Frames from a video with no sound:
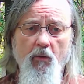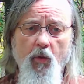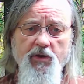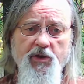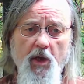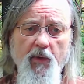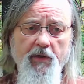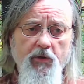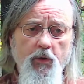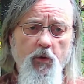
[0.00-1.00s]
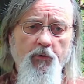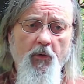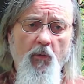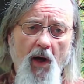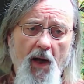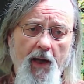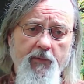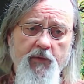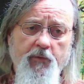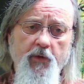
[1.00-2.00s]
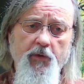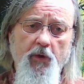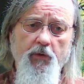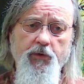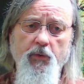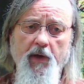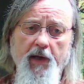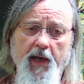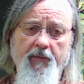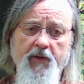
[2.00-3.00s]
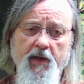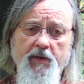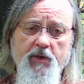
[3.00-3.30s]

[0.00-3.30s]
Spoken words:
What shall we do for wives for those who are left,